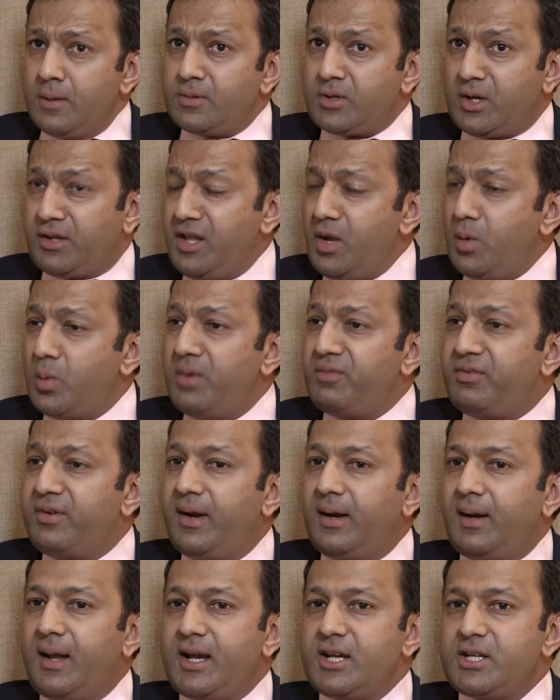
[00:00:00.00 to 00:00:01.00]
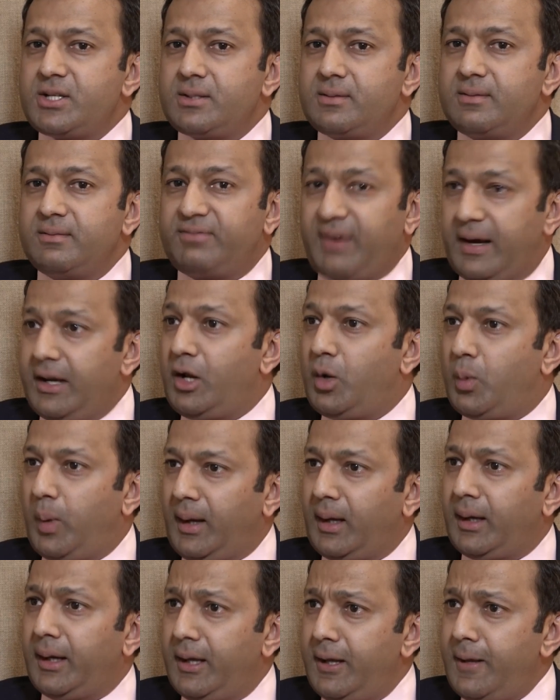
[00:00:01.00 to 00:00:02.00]
So I think we've realized very
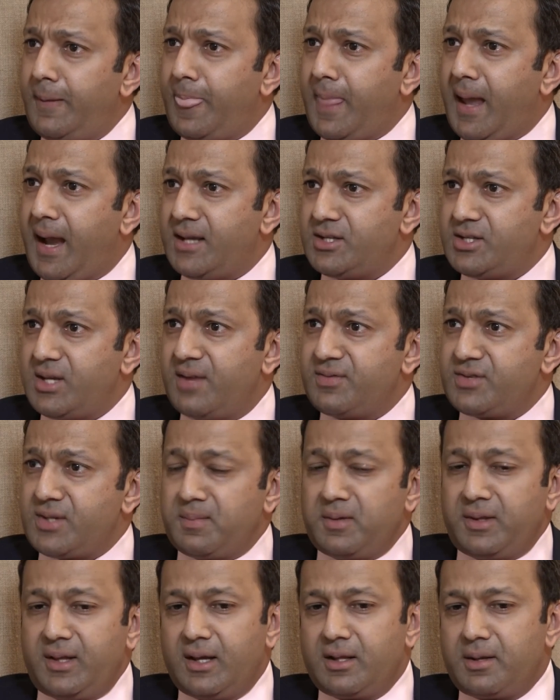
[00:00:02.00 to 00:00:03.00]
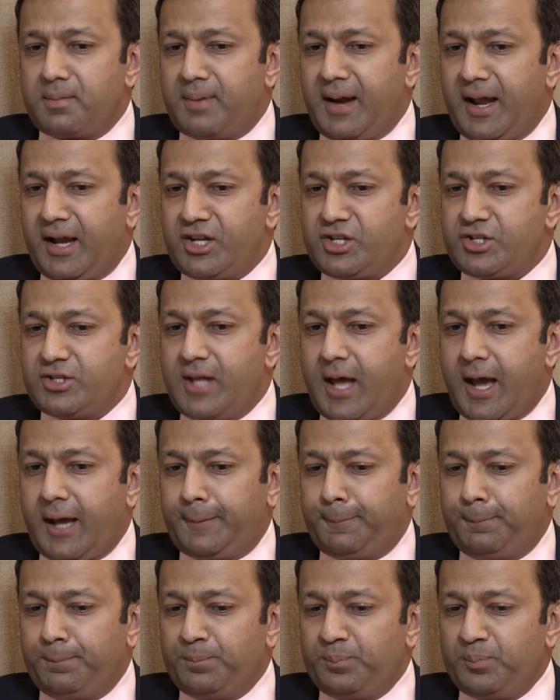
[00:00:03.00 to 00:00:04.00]
quickly, as have some of the other banks,
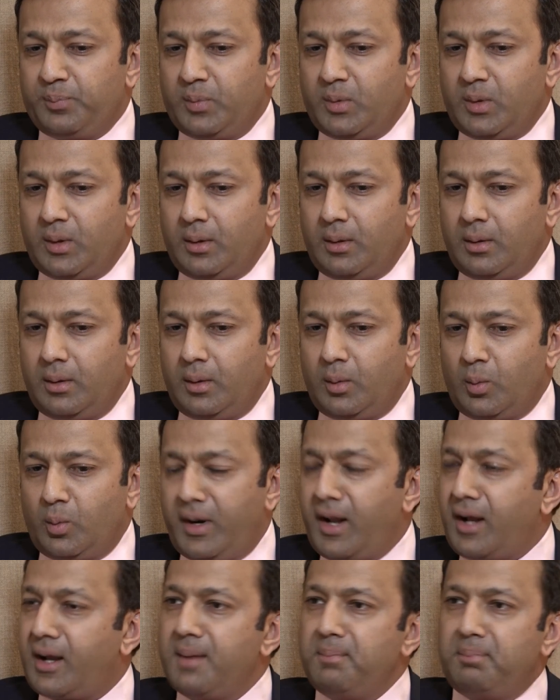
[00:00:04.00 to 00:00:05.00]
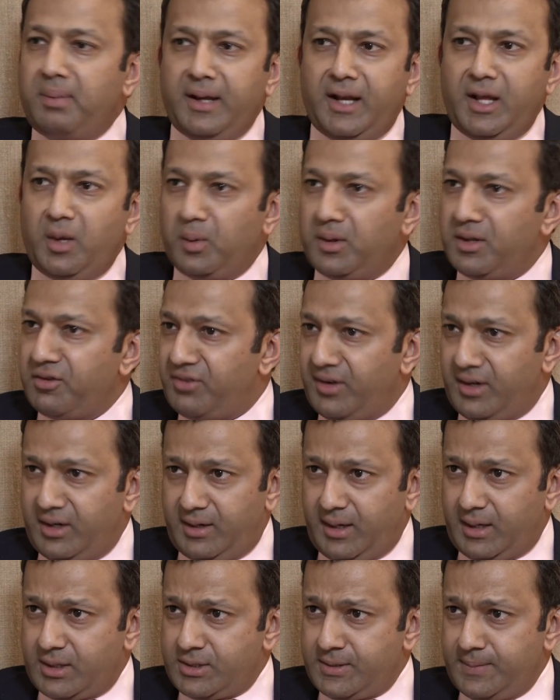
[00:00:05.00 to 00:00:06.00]
that we're not competing with the
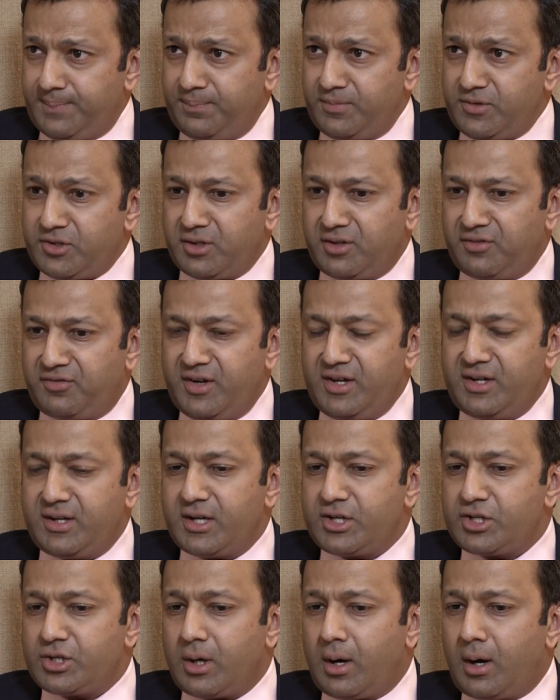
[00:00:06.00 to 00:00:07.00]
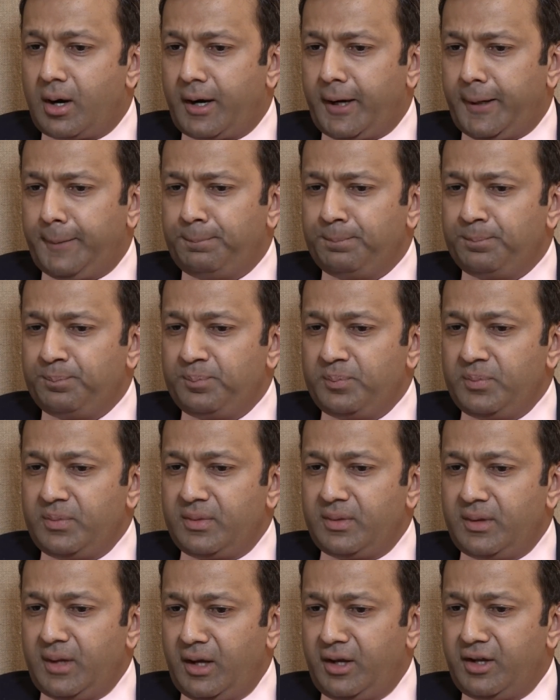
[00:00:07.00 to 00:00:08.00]
fintechs. So the fintechs
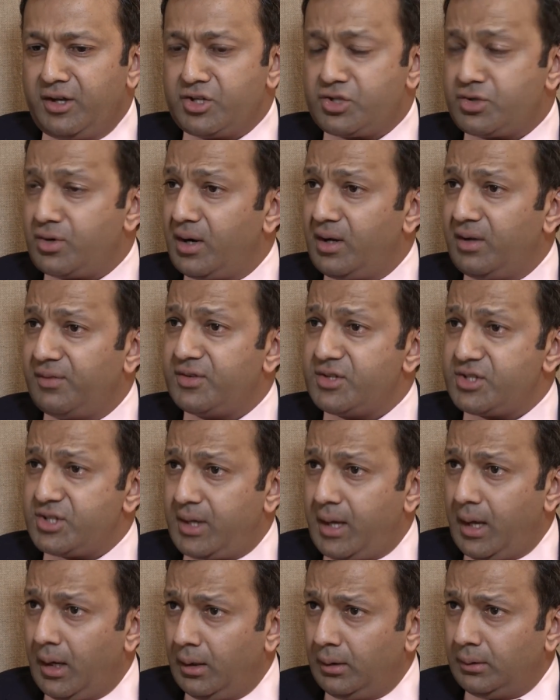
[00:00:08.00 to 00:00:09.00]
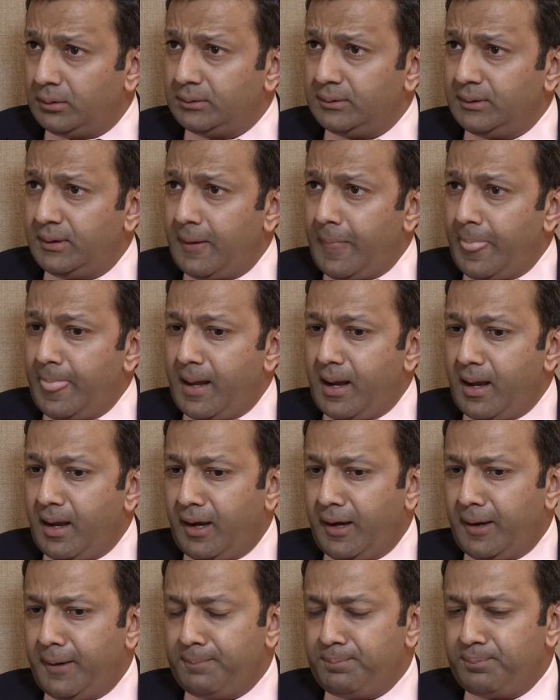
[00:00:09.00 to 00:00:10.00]
they're gonna struggle for skill.
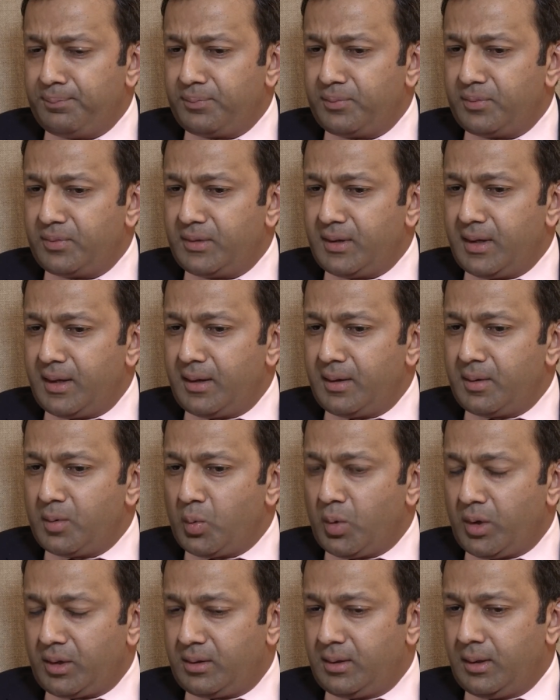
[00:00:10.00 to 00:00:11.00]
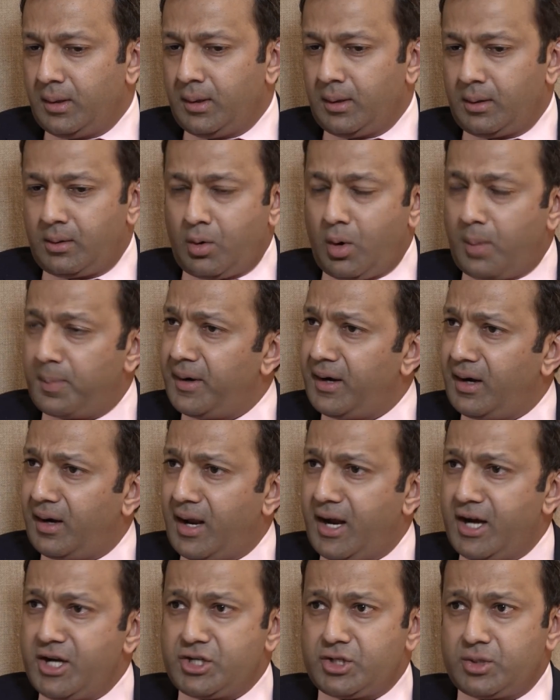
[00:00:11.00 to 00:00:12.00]
What the corporate
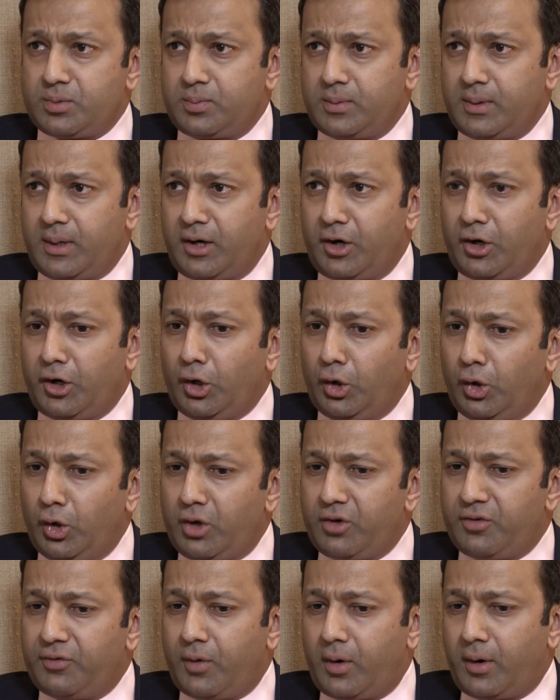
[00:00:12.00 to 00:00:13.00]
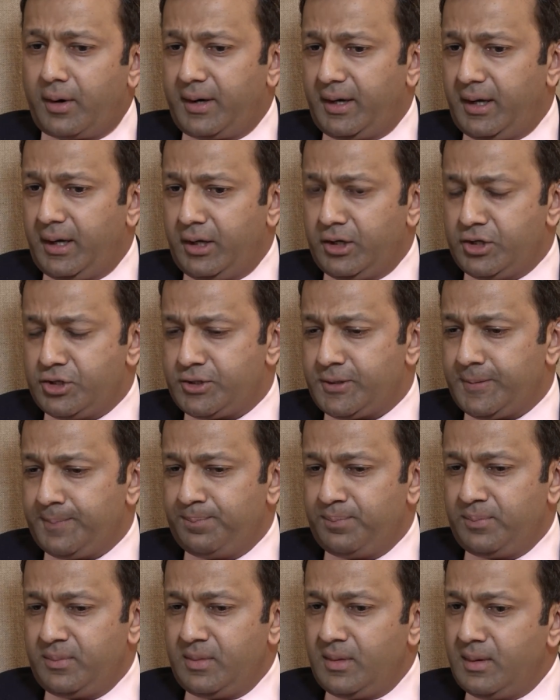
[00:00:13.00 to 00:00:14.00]
clients are gonna look for is
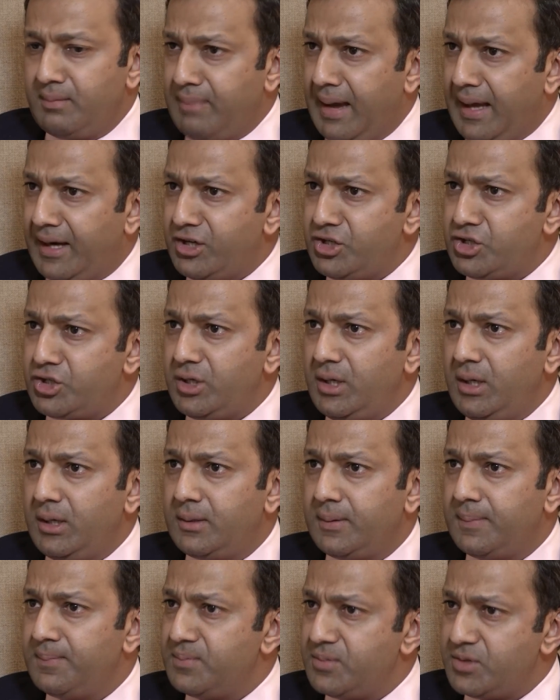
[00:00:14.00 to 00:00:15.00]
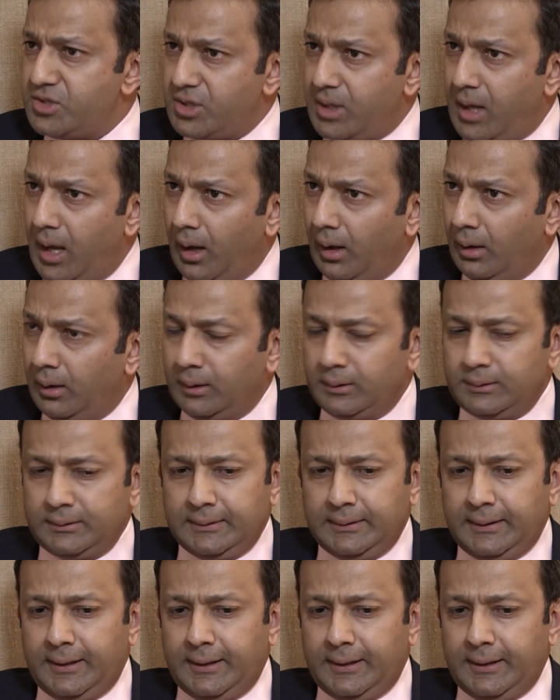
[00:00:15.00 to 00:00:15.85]
balance sheet, skill,